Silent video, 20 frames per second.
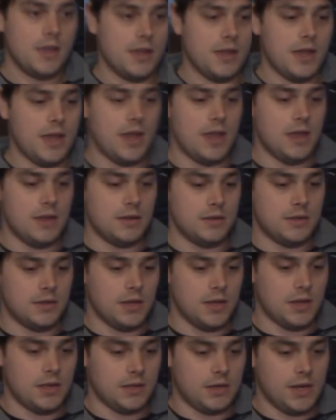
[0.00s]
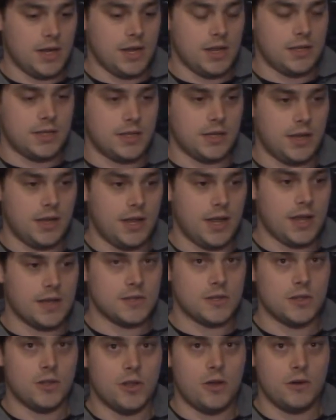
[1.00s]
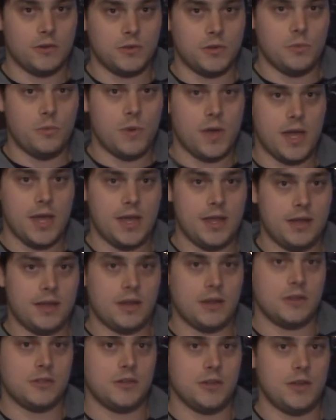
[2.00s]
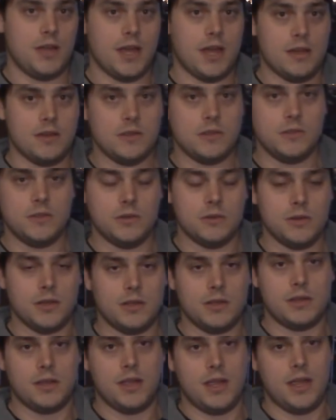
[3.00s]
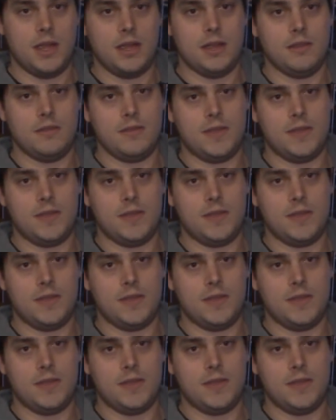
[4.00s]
and uh, kind of take you guys along the way, kind of show you how to do it, and